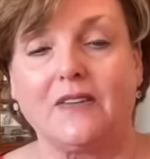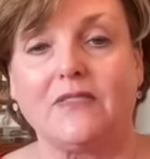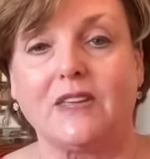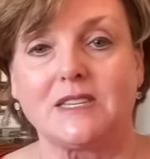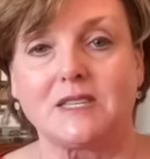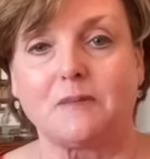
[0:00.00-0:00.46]
and
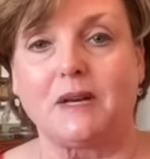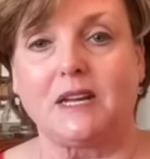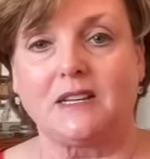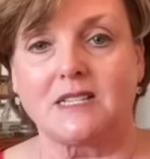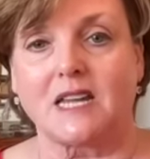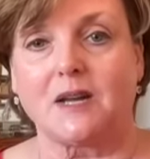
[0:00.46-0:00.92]
then somebody
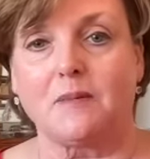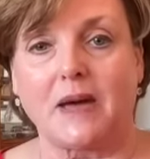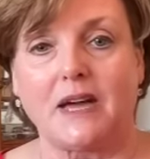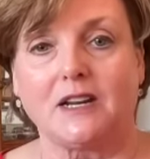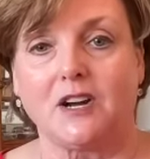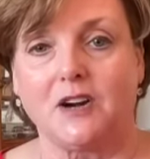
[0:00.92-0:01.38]
can take a
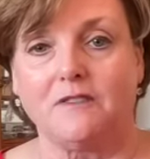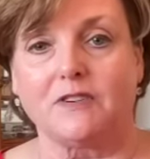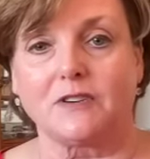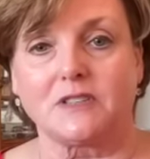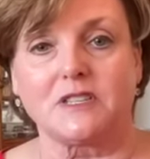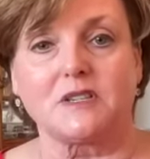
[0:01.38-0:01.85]
bag home
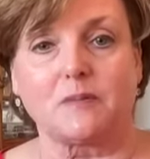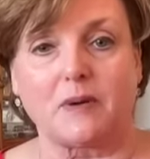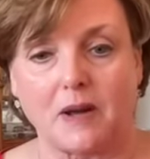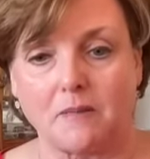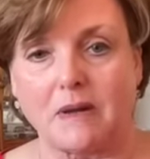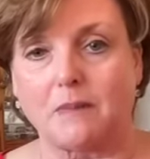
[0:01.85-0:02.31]
versus a
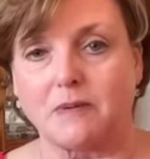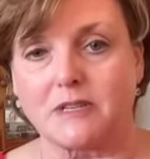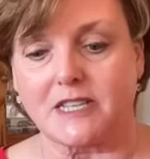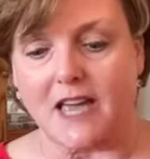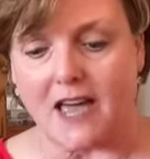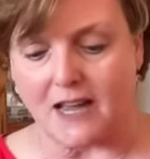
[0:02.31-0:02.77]
brown paper
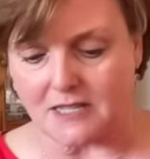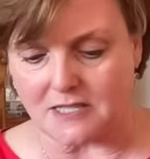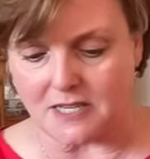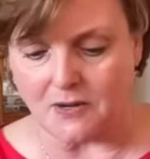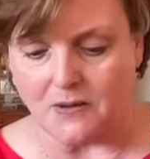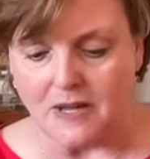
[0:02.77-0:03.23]
sack.
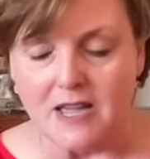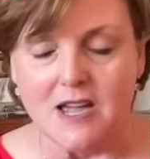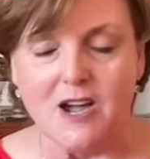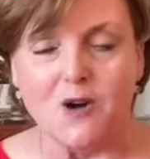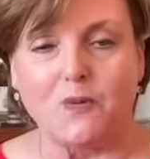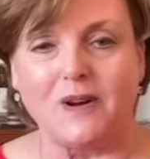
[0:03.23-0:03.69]
So
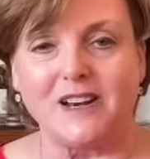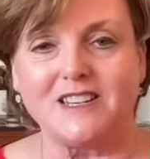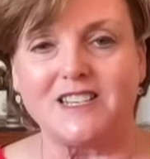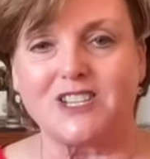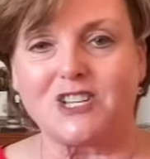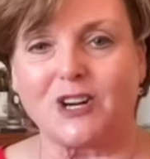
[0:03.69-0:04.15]
wanted
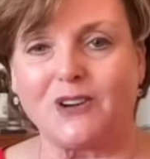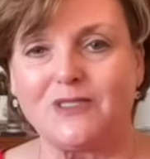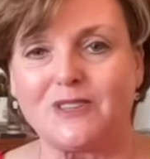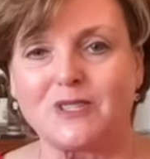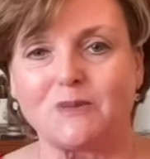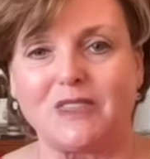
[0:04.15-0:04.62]
to share
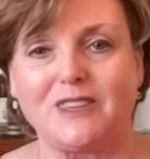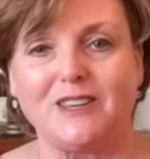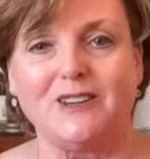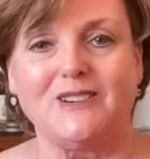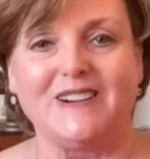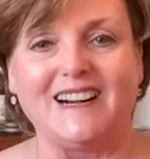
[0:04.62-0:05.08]
this with
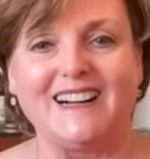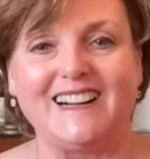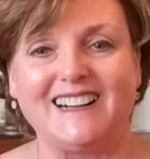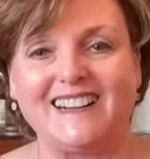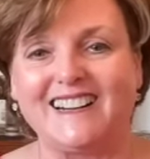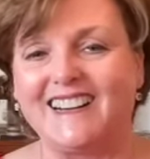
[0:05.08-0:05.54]
you.
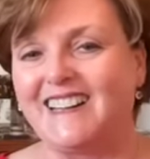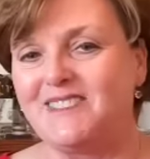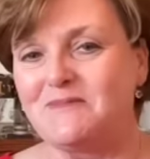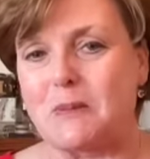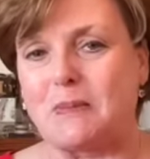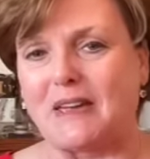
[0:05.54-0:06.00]

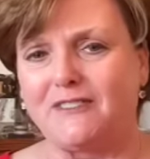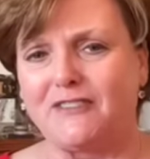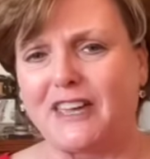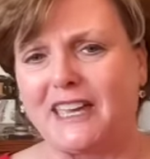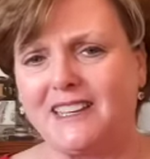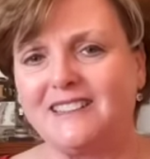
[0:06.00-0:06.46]
I'm a big
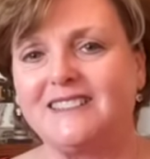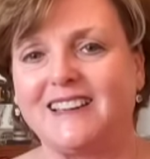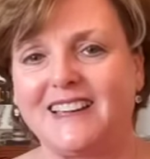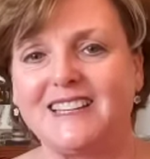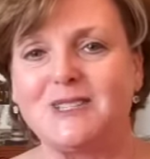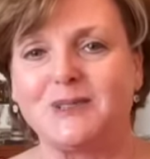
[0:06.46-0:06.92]
fan.
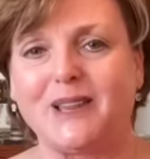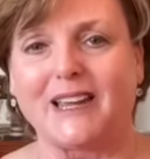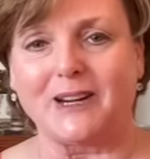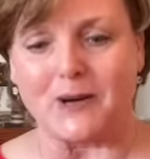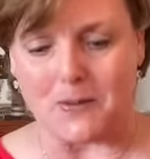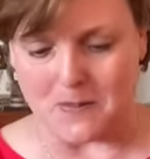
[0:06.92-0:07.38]
I do
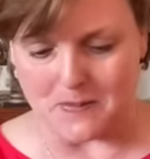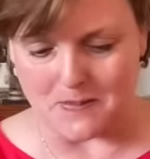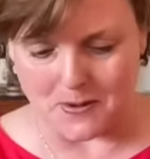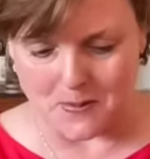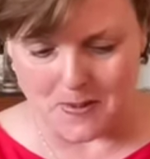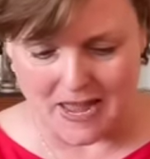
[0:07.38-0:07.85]
like
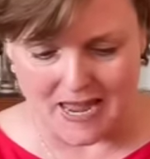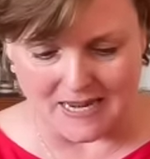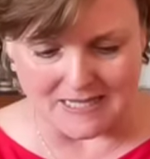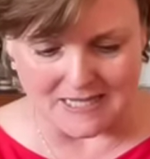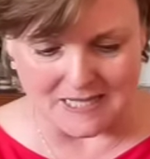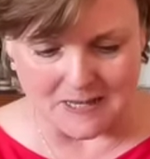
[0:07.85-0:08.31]
her
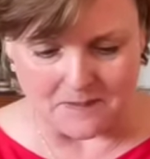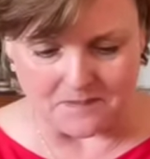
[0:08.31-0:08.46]
bags.